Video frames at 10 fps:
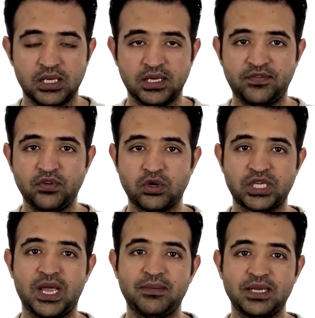If your
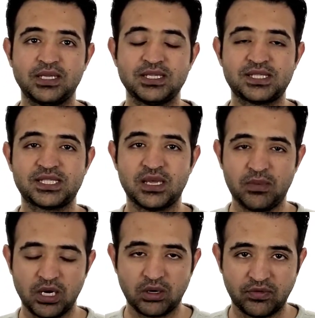cabinet is
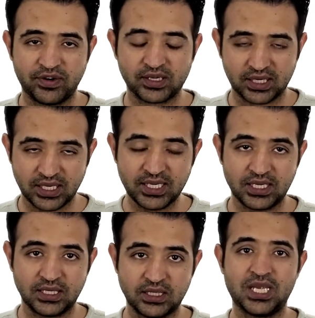
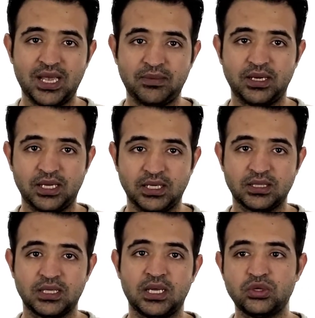semi-overlay cabinet,
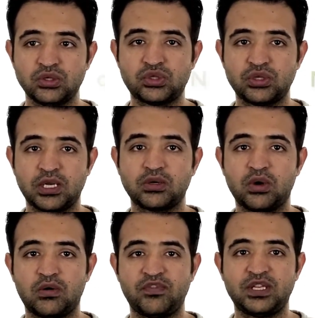you shouldn't
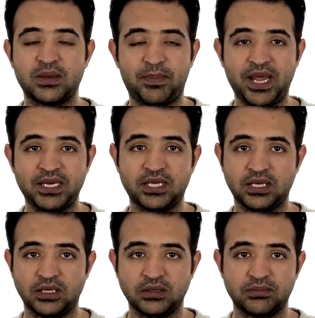go with the
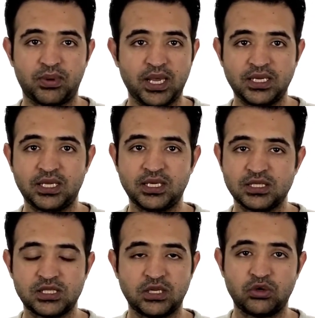painting. Painting
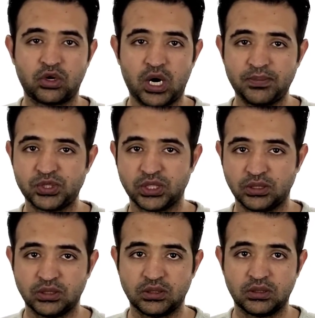is not your
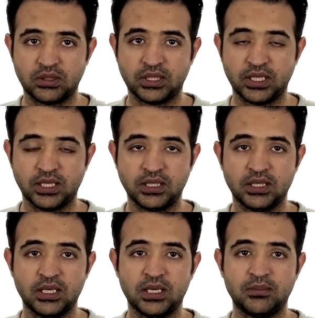option, okay?
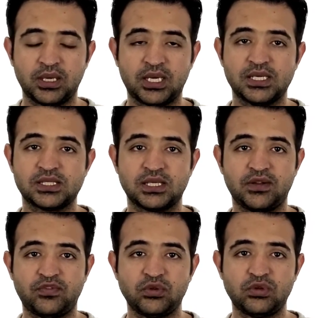Because
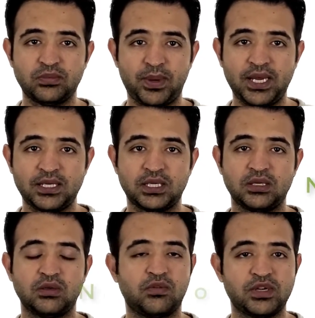if you do
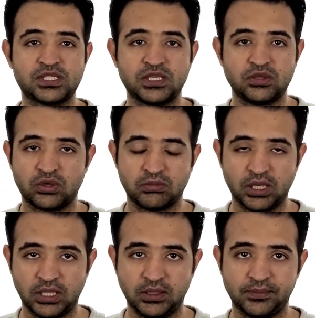painting, you're wasting your
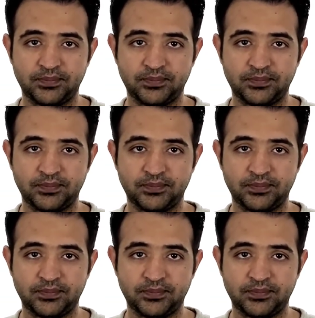money.